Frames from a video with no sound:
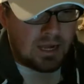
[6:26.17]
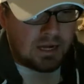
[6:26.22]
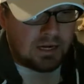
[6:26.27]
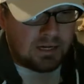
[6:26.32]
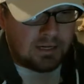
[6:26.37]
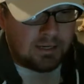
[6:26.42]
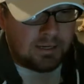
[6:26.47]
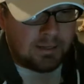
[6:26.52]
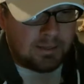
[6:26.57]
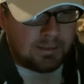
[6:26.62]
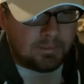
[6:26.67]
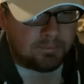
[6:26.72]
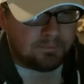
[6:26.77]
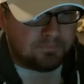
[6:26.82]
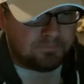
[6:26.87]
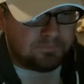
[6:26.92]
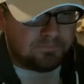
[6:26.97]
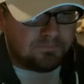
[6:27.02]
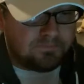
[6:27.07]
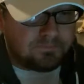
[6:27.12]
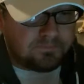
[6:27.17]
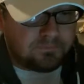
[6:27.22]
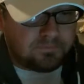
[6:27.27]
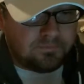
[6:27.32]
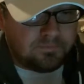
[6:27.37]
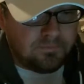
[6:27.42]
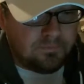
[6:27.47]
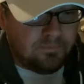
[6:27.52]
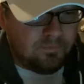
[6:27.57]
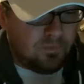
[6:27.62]

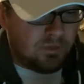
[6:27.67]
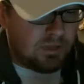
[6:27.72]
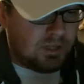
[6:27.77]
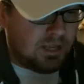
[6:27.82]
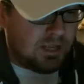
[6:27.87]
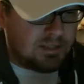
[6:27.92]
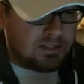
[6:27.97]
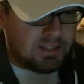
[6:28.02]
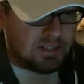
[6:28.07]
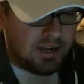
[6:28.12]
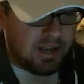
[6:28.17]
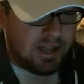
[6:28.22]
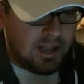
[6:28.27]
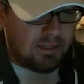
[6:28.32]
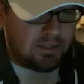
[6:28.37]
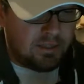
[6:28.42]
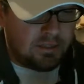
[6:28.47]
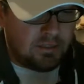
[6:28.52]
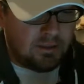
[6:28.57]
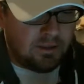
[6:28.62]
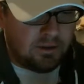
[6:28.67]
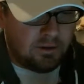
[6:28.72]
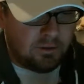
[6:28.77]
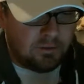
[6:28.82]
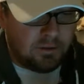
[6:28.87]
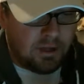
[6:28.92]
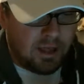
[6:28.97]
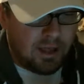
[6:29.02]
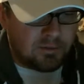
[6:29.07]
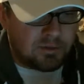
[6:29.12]
I said, hey,
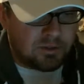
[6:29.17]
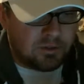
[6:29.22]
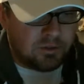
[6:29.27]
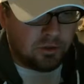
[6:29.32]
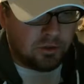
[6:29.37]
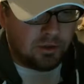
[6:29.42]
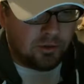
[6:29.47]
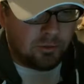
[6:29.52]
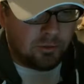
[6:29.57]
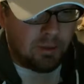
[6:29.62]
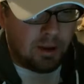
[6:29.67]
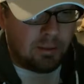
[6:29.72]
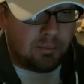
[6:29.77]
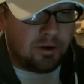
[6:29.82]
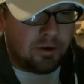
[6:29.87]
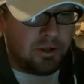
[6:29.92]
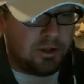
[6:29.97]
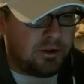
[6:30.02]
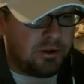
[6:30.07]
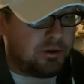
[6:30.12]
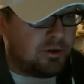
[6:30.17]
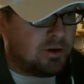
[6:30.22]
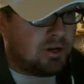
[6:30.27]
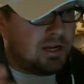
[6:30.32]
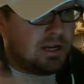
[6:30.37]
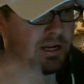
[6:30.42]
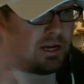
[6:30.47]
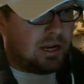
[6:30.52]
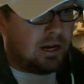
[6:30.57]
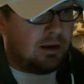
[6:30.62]
absolutely remember you.
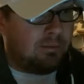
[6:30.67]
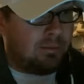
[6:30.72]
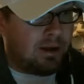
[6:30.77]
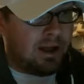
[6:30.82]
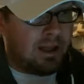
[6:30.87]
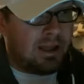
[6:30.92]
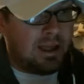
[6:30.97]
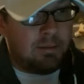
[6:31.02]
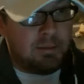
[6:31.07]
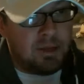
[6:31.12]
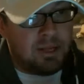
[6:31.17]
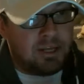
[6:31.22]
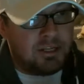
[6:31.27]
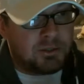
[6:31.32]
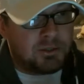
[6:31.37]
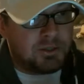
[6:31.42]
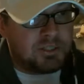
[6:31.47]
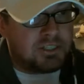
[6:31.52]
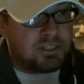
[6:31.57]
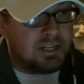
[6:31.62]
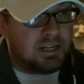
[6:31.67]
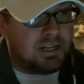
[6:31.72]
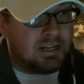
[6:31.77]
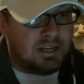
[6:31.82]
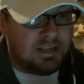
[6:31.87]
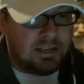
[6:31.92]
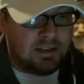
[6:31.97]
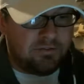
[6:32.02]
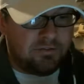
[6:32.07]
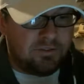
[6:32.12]
I am
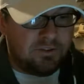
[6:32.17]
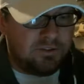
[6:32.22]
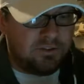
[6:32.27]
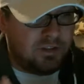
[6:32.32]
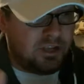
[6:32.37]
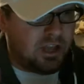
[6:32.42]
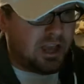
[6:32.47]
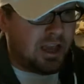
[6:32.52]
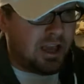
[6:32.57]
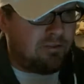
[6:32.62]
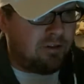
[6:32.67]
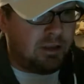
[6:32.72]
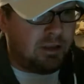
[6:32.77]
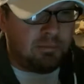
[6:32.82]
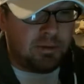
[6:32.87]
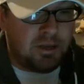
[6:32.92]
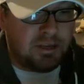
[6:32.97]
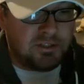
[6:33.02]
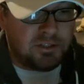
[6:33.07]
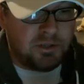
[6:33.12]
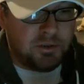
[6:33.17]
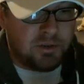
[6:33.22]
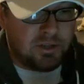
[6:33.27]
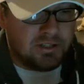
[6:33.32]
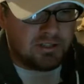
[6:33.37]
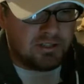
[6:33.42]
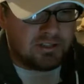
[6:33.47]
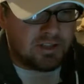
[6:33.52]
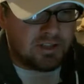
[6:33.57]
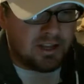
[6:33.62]
interested. Do you have any pics you
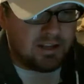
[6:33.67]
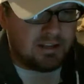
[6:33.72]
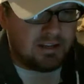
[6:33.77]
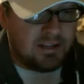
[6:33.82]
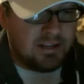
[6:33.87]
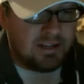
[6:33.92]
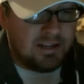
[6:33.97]
can send?